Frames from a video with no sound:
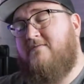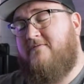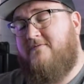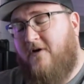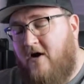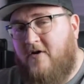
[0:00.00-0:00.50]

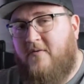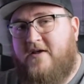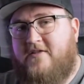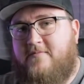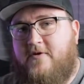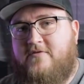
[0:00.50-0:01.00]
far and
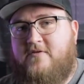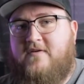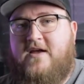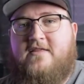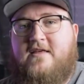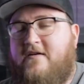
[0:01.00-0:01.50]
away, is the most
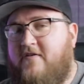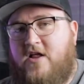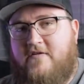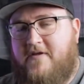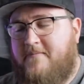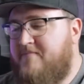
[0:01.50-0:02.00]
advanced out of
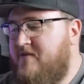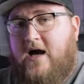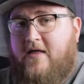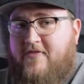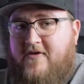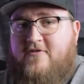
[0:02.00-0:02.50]
all of them.
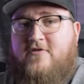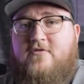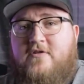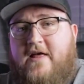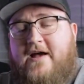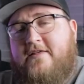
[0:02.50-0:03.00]
This
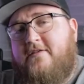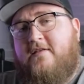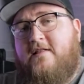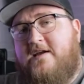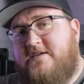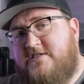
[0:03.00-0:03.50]
utilizes
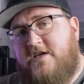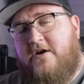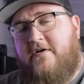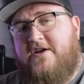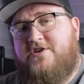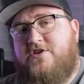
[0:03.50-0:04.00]
the latest
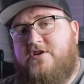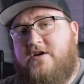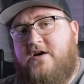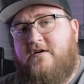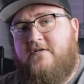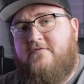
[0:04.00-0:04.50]
generation
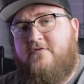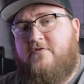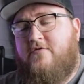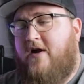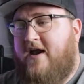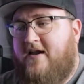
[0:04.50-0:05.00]
of
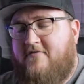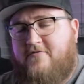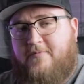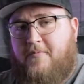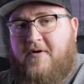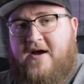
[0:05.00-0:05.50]

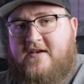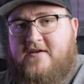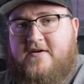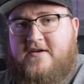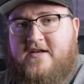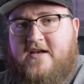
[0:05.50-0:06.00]
Creative's
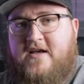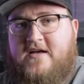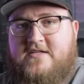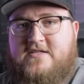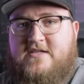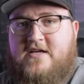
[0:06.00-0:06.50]
proprietary
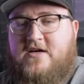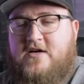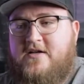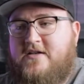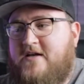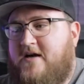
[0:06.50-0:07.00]
technology. They
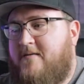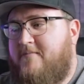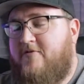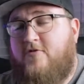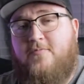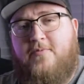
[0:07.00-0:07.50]
call
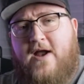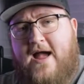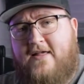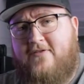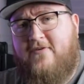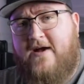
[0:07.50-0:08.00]
it Super
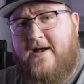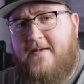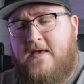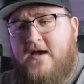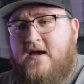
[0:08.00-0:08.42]
X5,